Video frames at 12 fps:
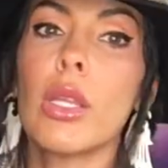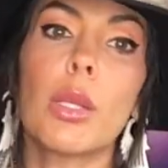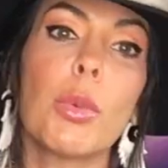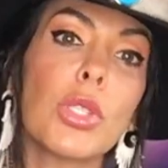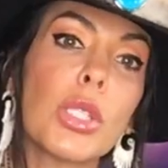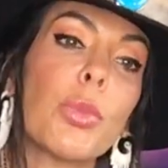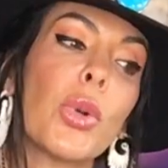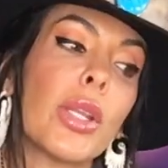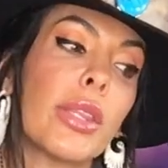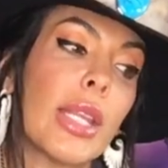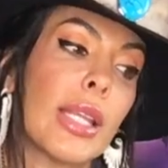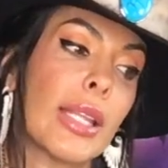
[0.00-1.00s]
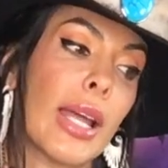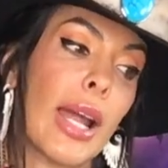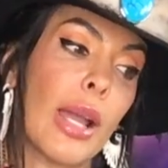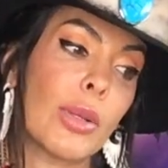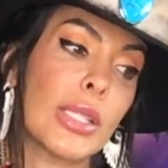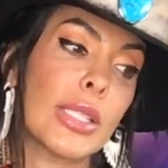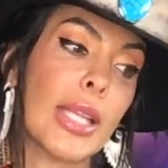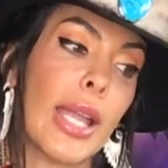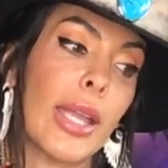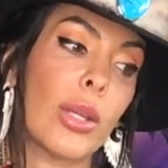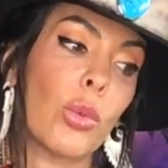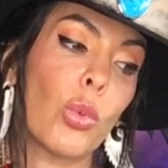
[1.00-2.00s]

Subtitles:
The most important thing that I would say